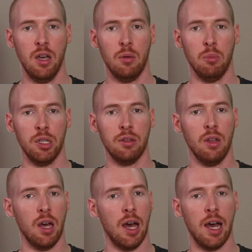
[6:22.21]
But
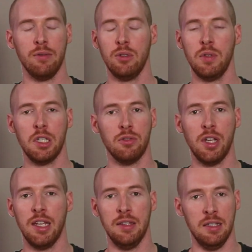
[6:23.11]
how do we
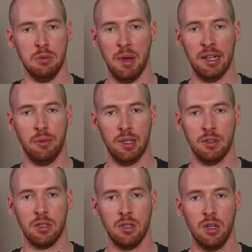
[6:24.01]
create these backgrounds?